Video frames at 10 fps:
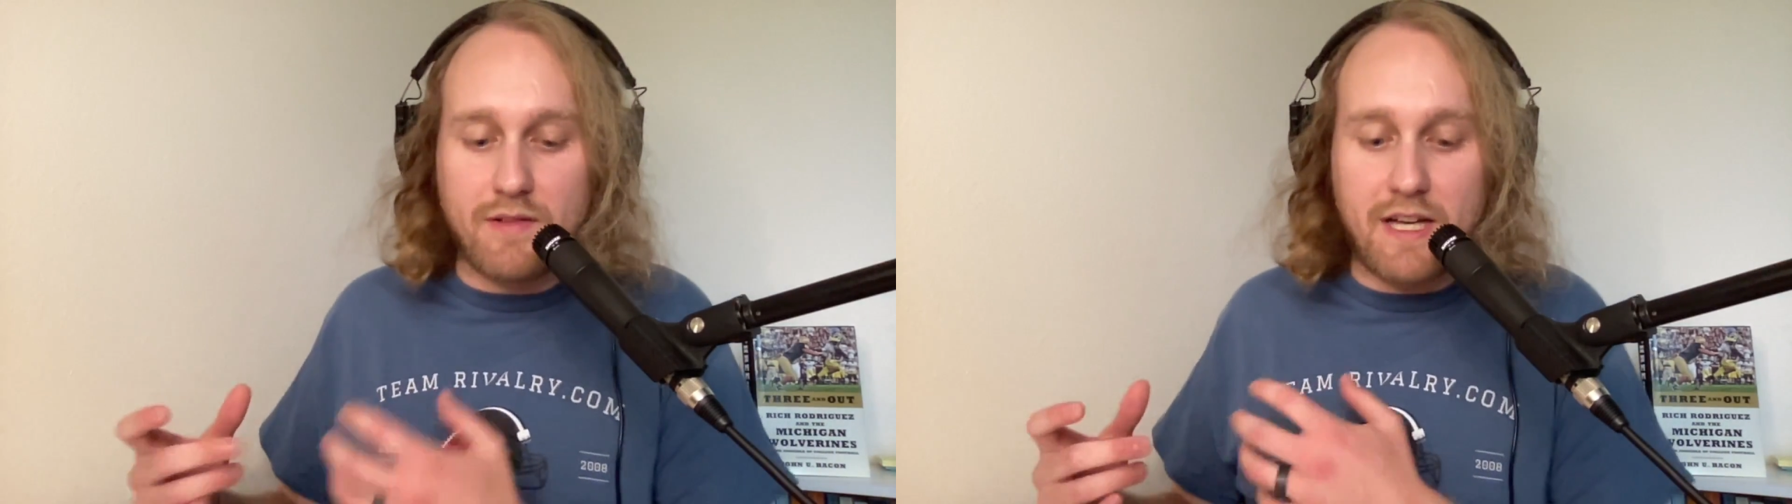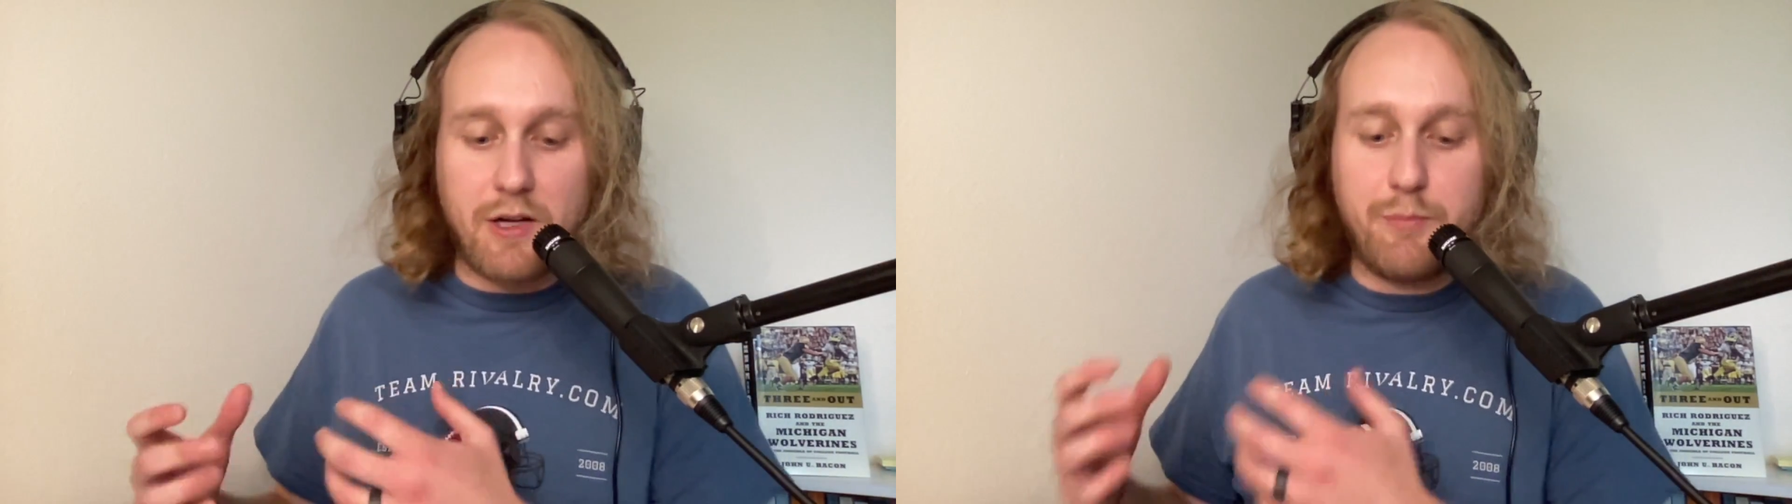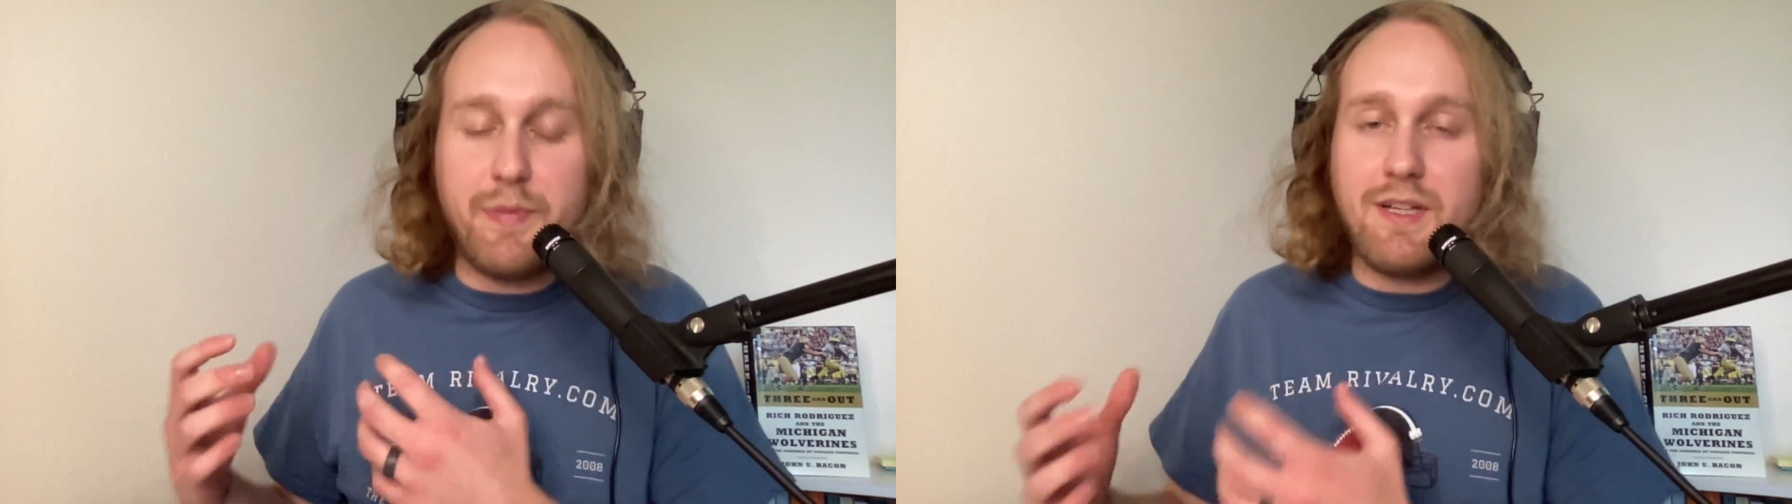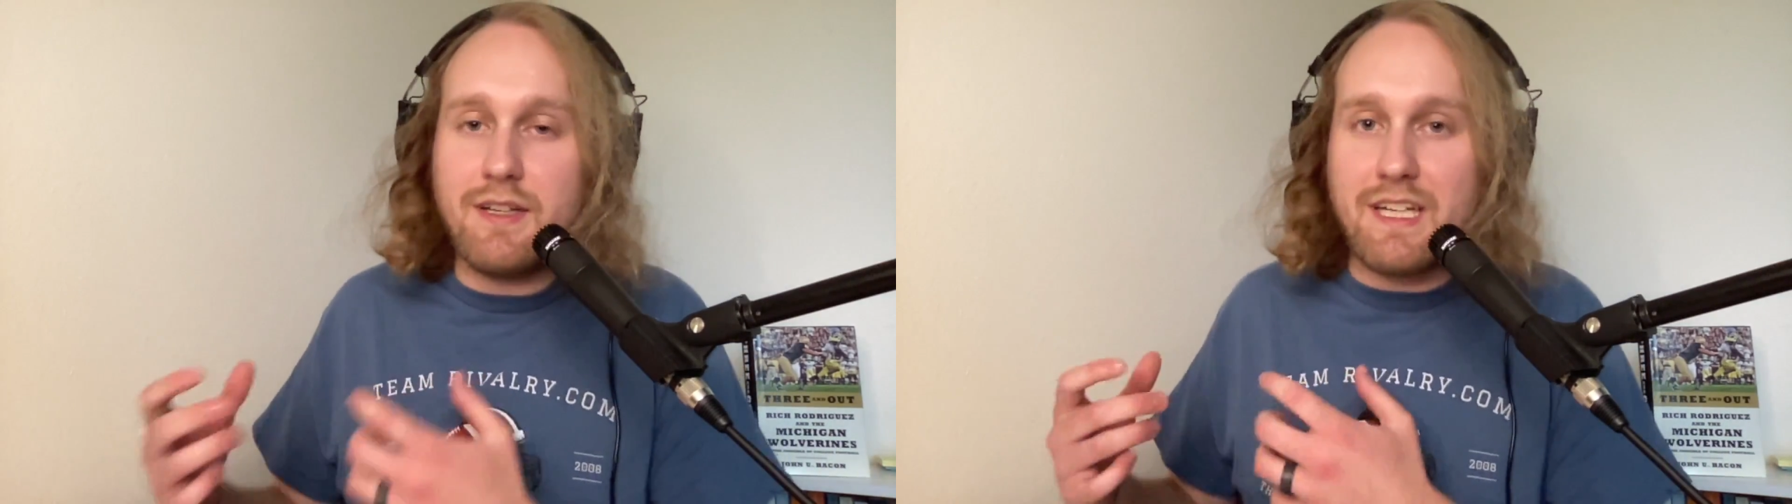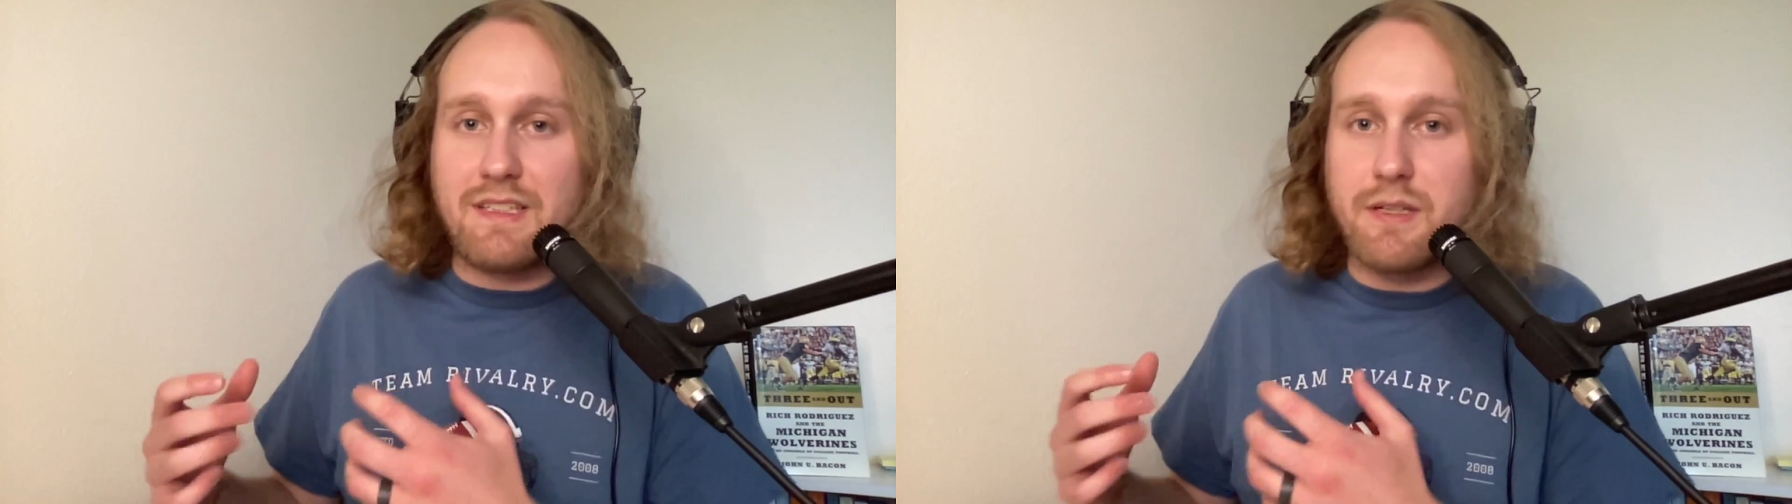that
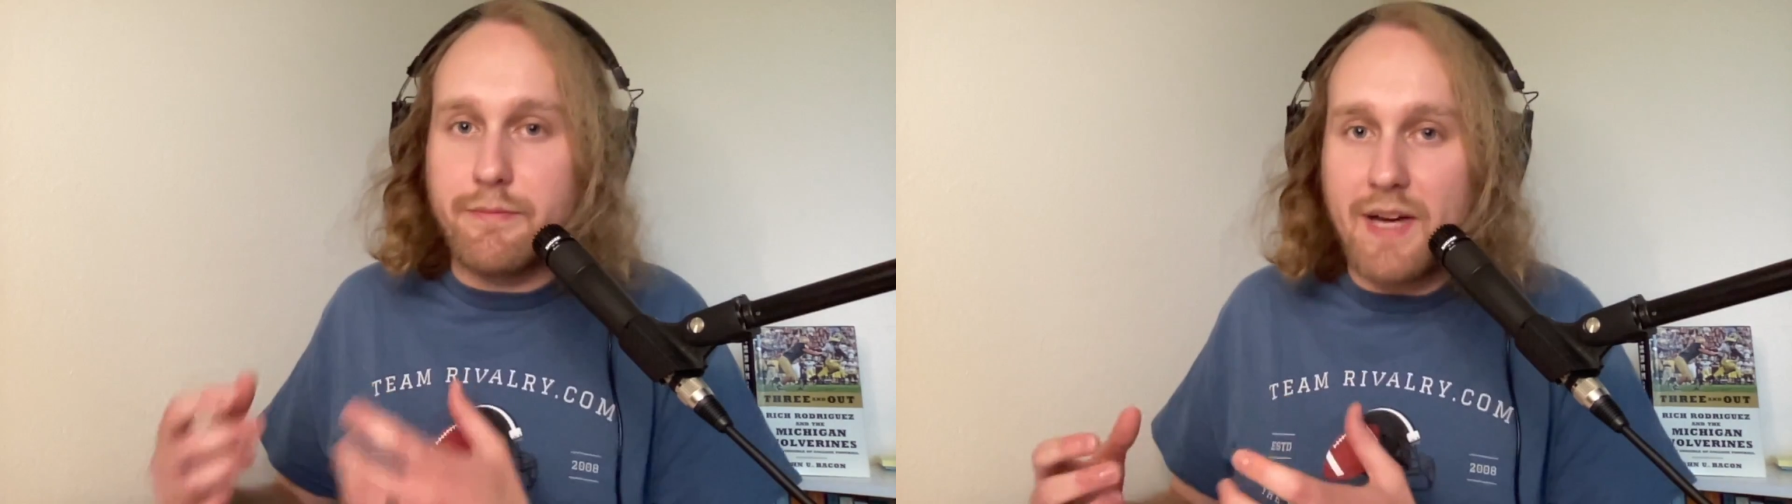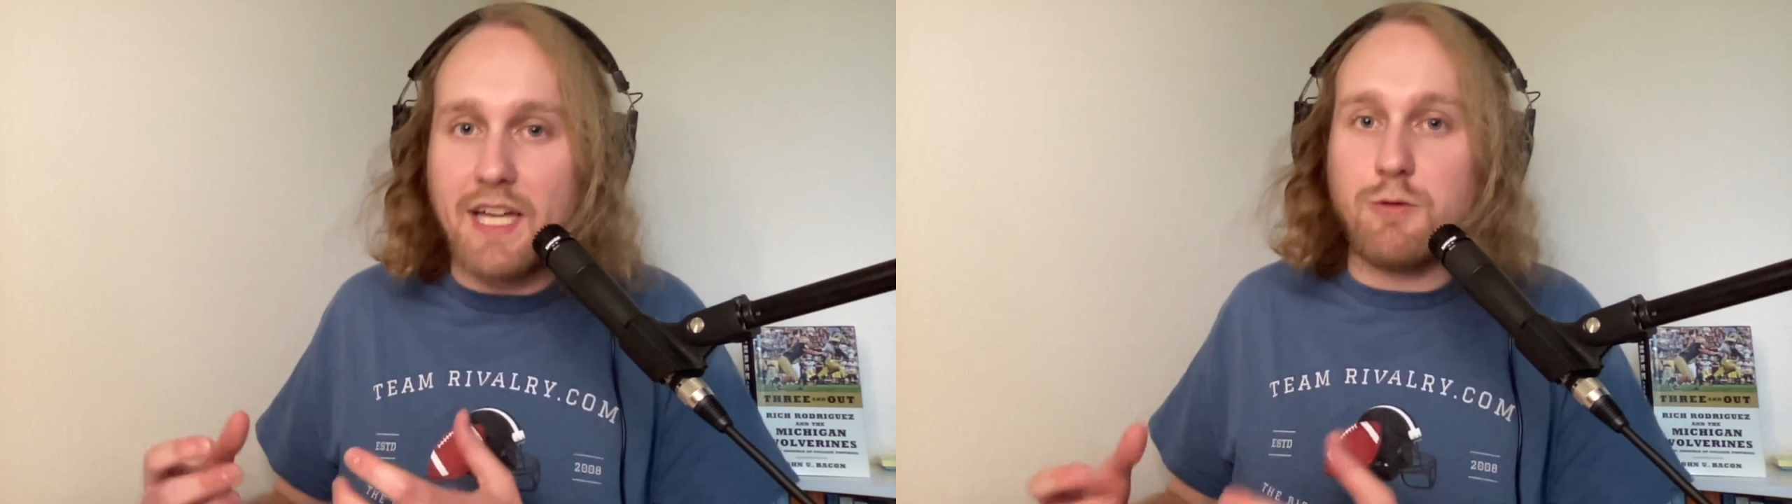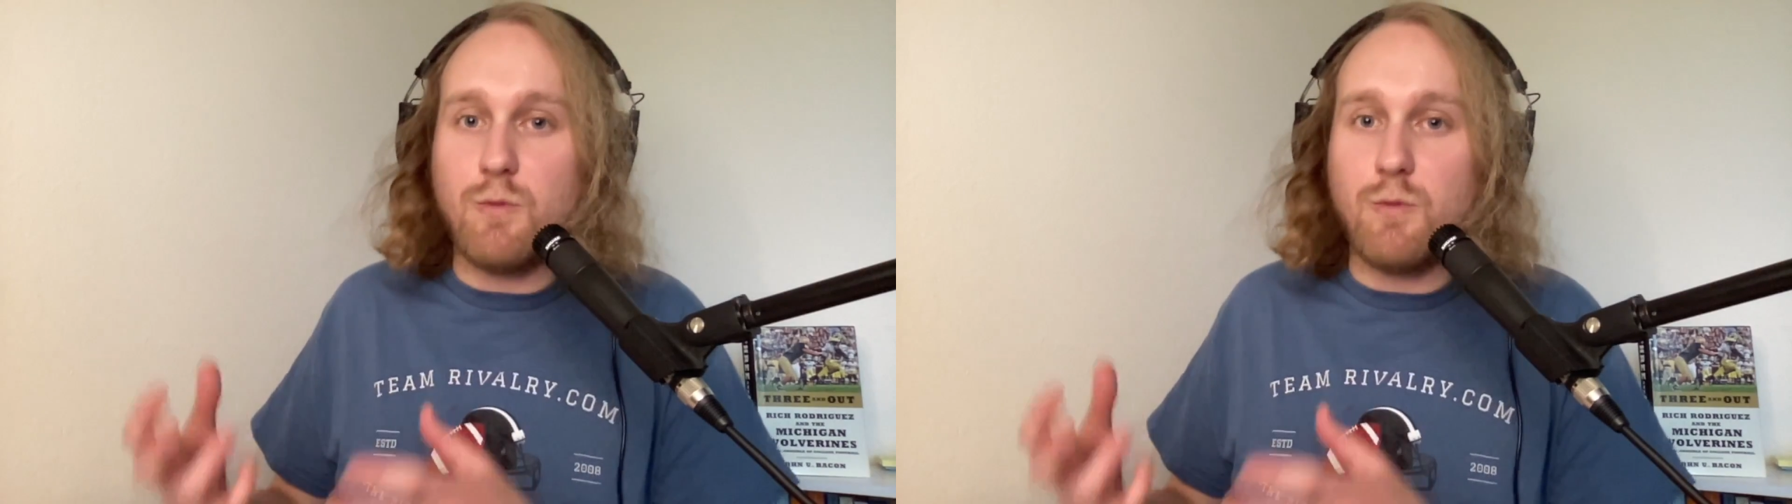ability to make